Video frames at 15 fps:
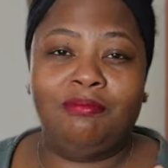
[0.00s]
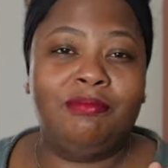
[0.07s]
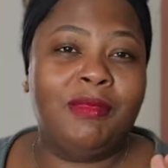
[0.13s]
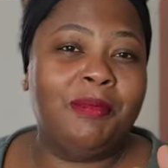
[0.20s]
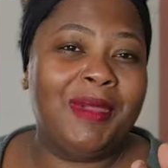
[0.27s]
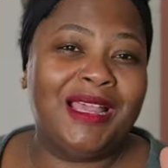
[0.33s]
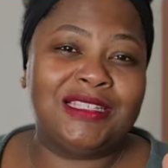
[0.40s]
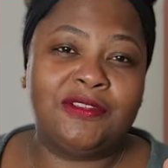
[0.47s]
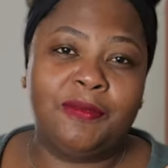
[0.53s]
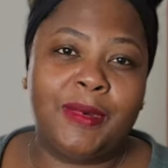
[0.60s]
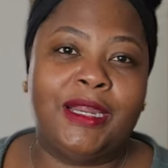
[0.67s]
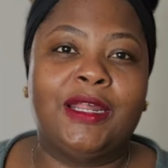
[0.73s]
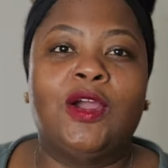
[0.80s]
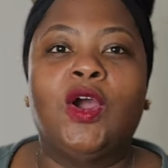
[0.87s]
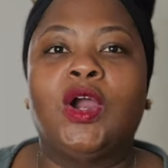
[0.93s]
massive
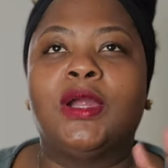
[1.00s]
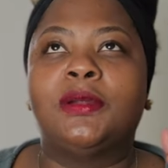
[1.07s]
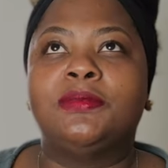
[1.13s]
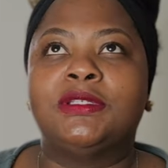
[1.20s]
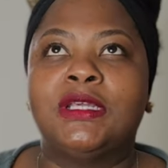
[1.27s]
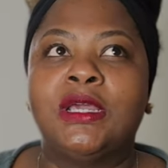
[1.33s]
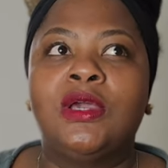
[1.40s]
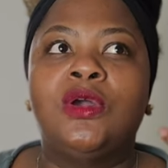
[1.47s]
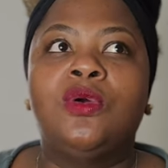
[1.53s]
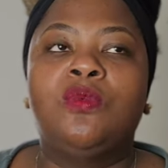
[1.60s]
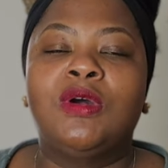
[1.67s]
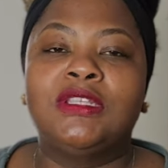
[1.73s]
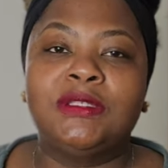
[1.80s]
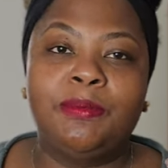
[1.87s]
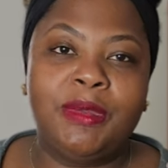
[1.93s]
amount of carbs
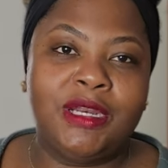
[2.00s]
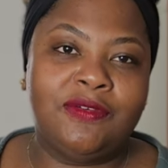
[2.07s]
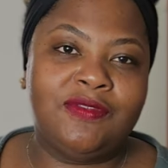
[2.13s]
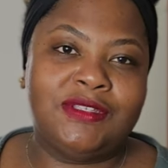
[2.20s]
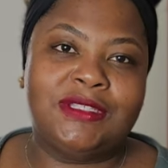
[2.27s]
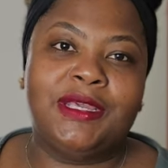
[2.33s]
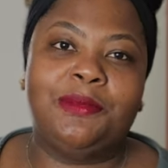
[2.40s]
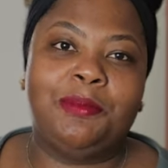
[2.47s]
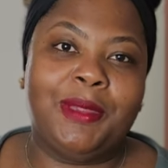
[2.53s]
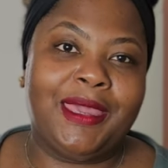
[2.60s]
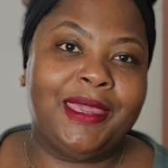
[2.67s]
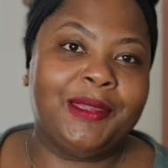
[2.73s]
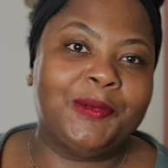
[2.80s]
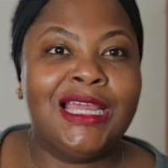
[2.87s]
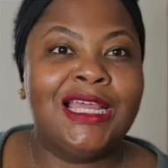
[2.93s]
was a bit of a
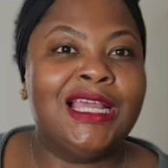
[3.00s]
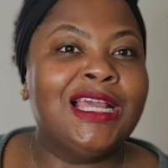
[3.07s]
setback.